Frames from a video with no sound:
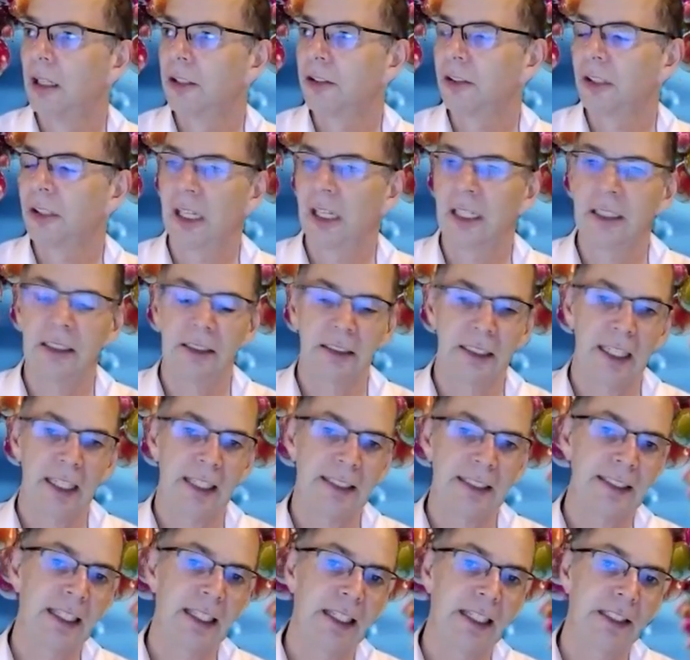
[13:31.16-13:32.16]
So
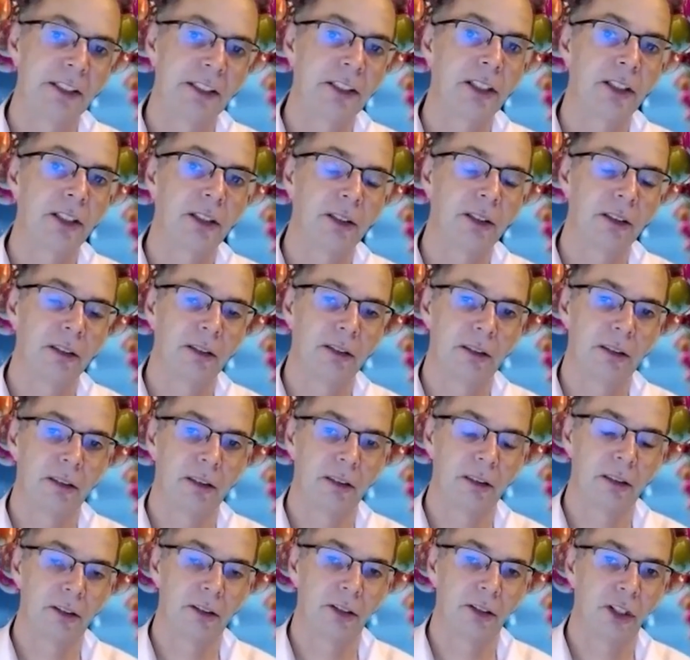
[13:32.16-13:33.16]
that's led to
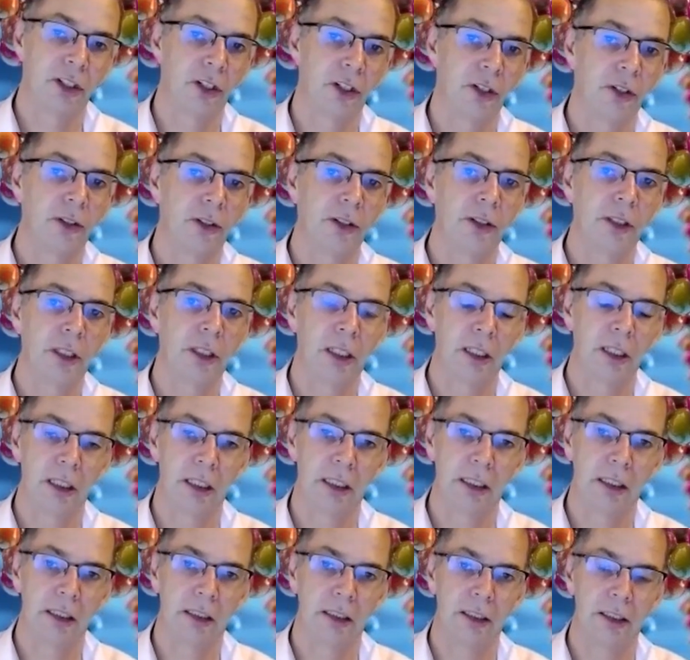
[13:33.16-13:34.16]
2
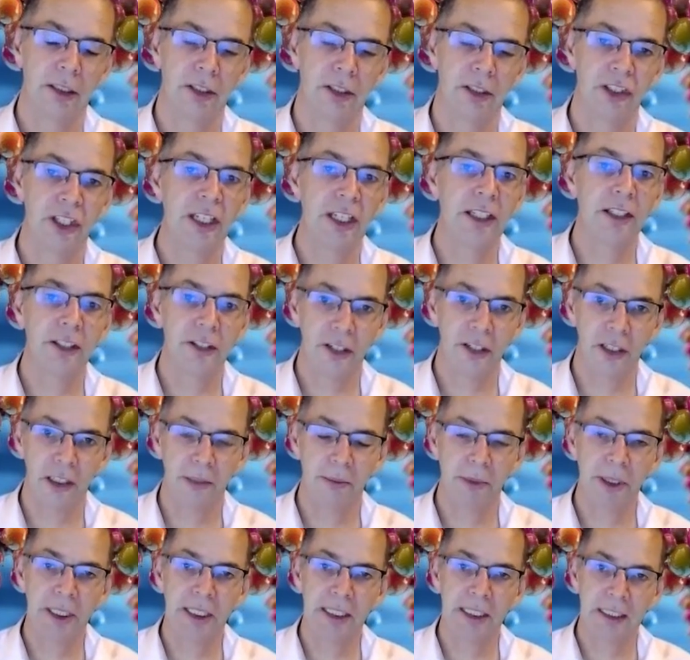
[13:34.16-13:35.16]
gene
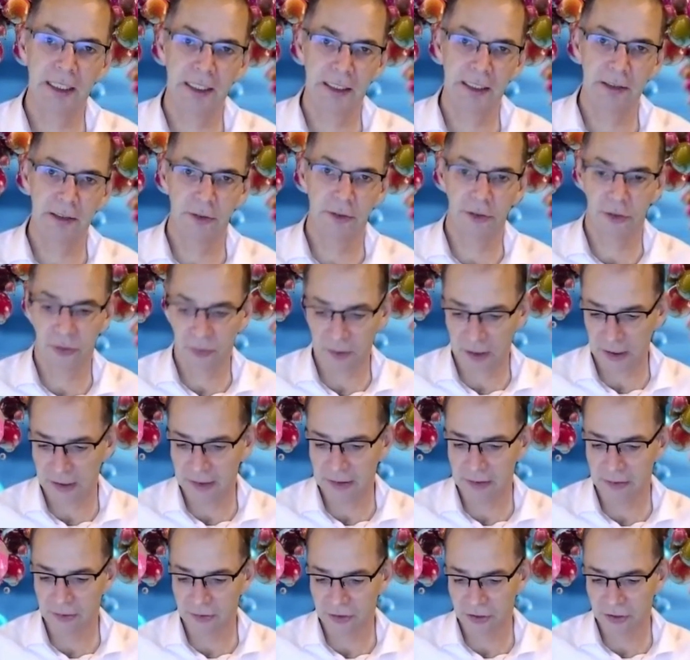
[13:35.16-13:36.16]
therapy clinical
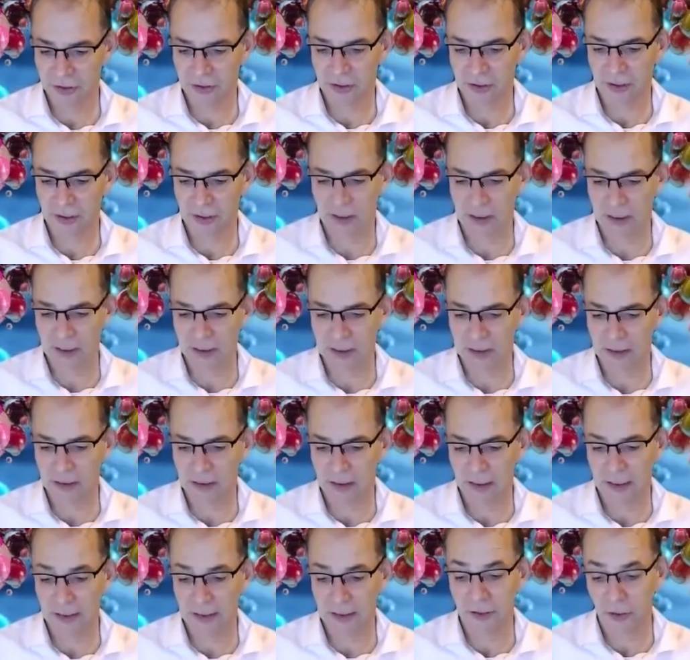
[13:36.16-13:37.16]
trials in
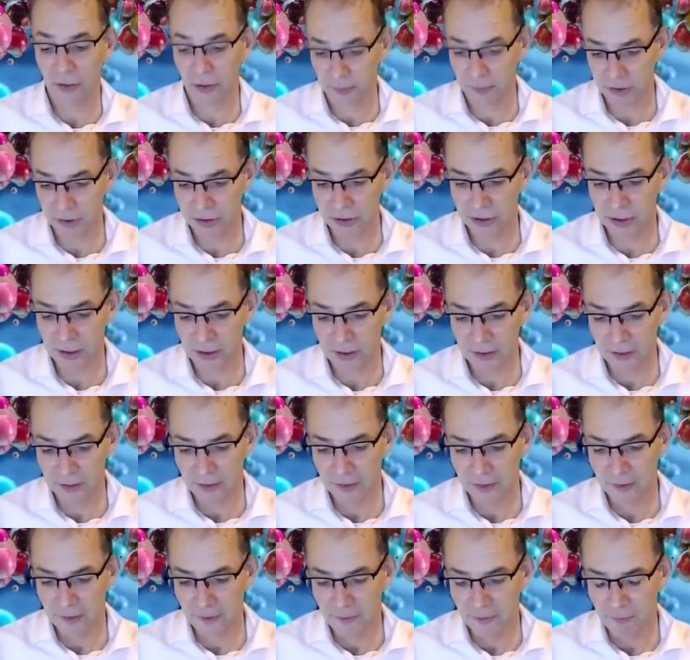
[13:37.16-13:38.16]
humans.
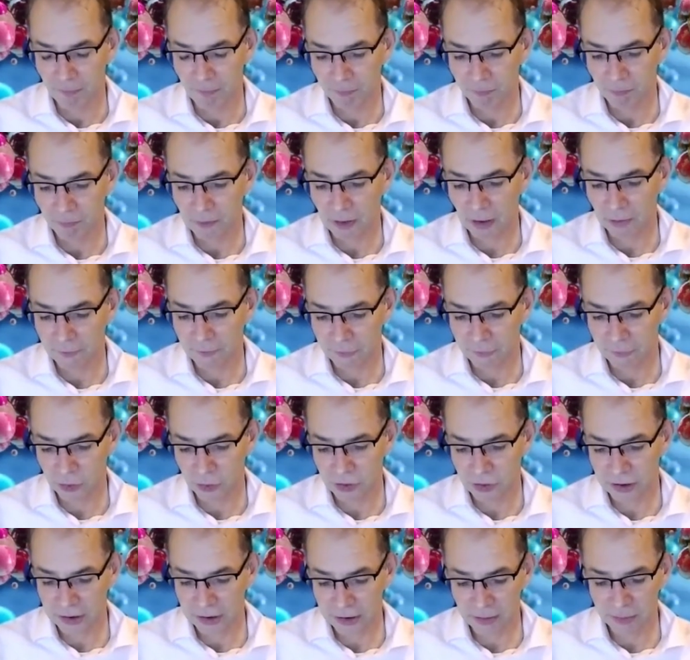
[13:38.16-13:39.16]

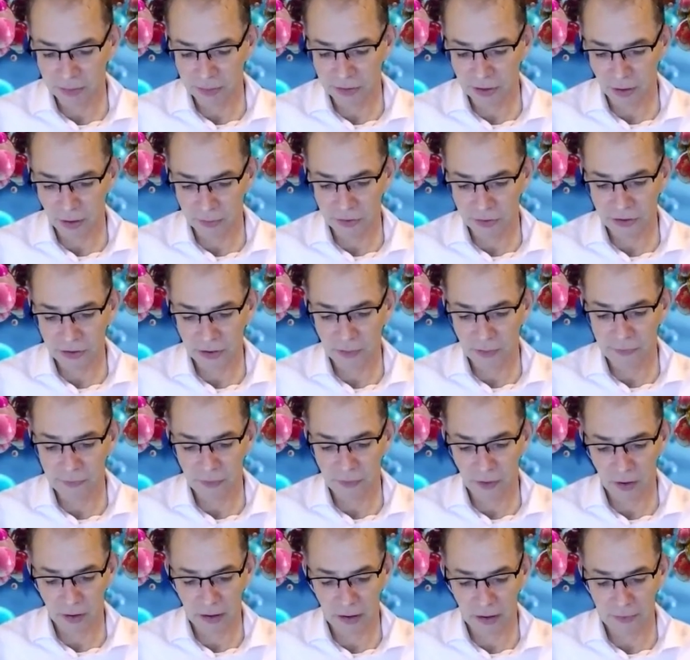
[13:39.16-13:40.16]
Unfortunately, the results so
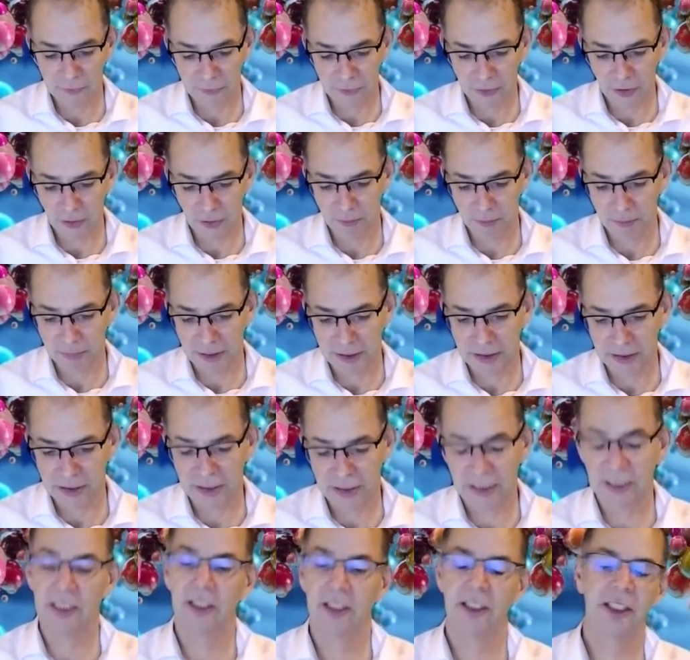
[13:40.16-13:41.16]
far have not been as
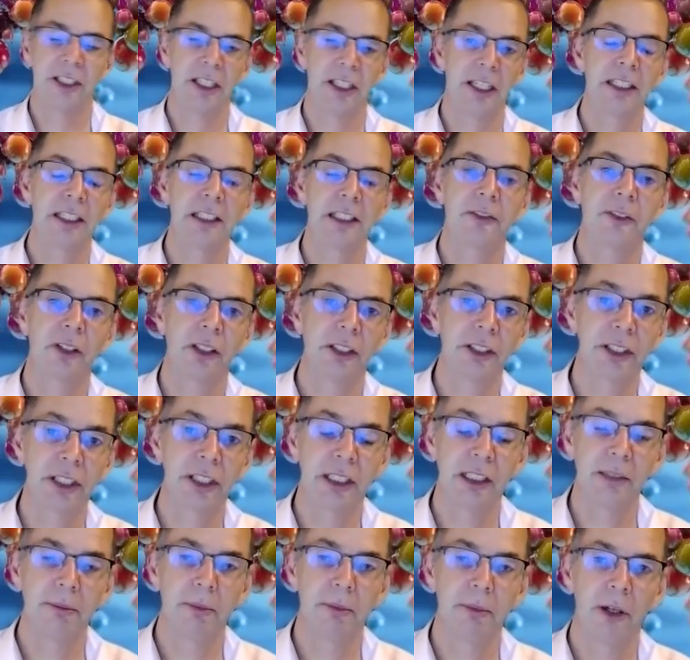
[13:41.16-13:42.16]
successful as in
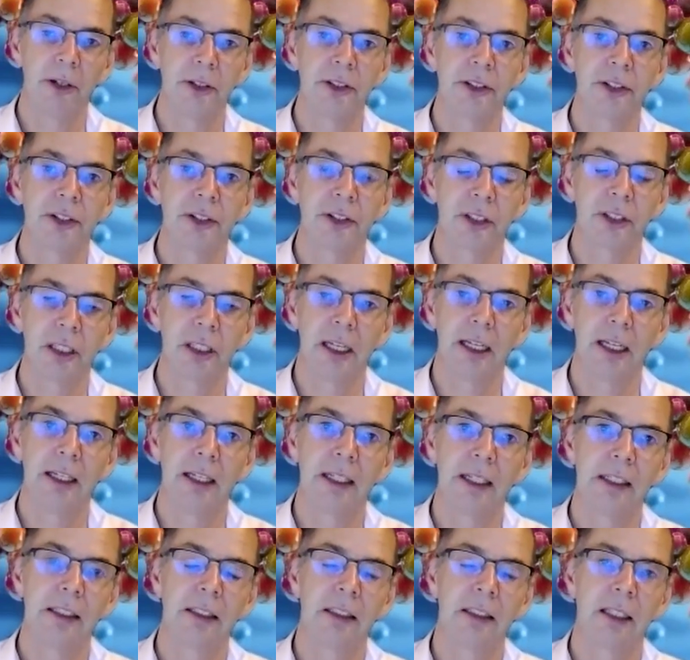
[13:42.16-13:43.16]
the mouse,
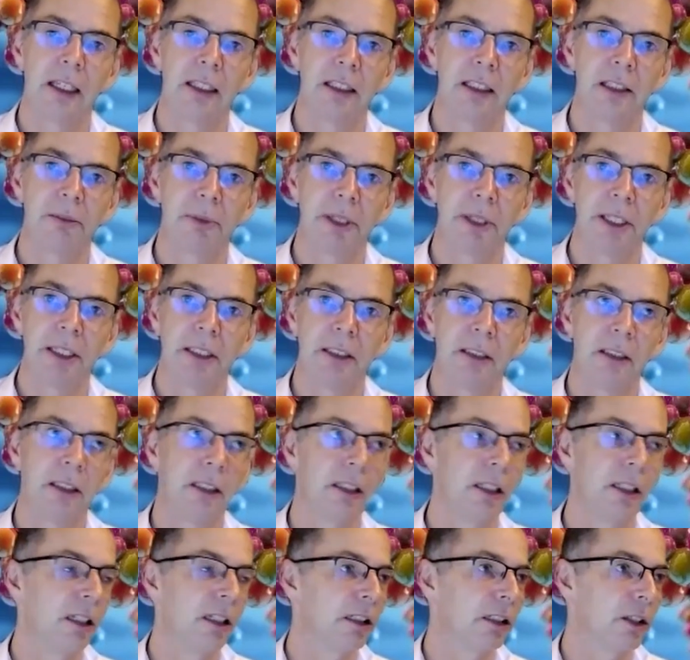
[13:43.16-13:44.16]
and have been
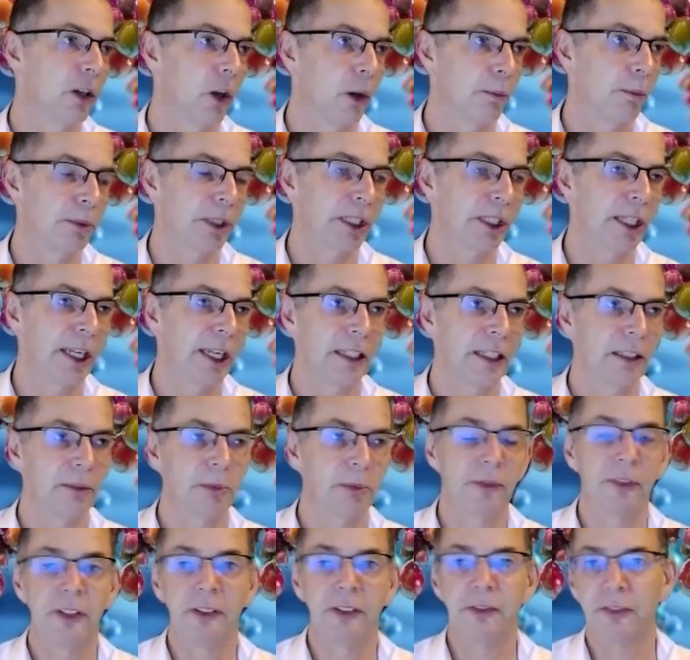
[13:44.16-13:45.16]
complicated
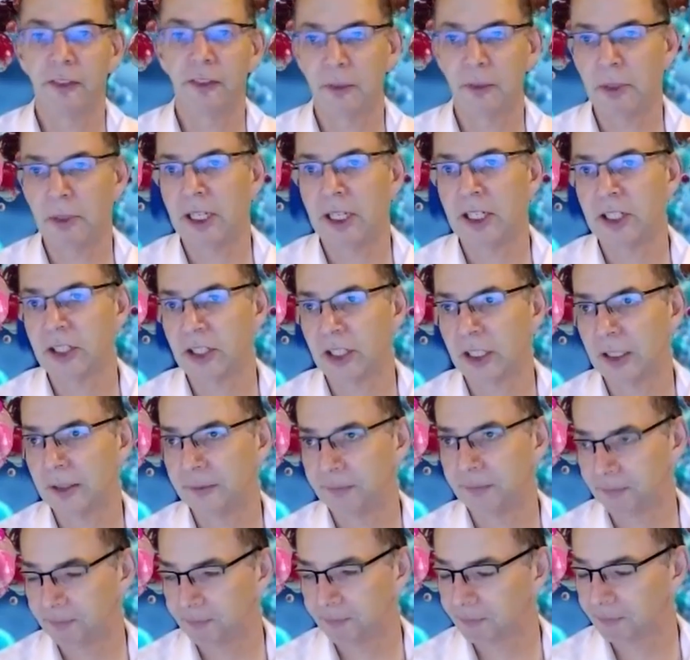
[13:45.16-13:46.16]
with
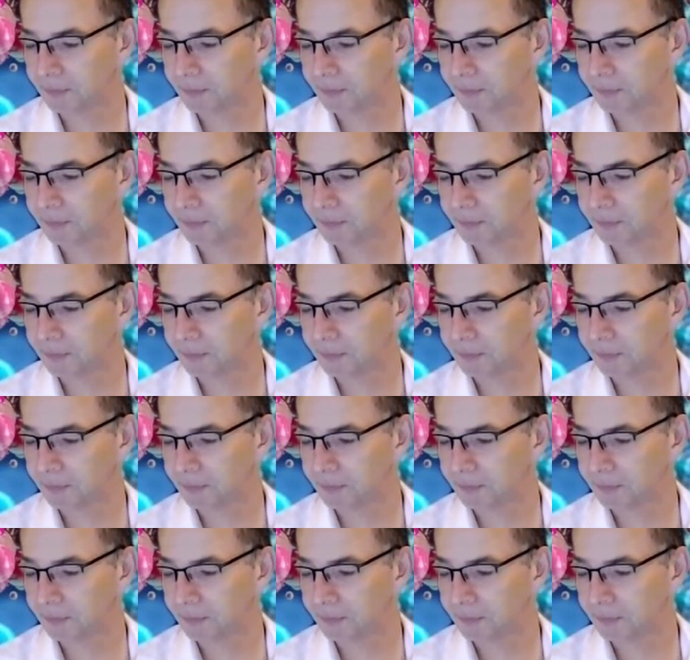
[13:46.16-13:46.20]
inflammation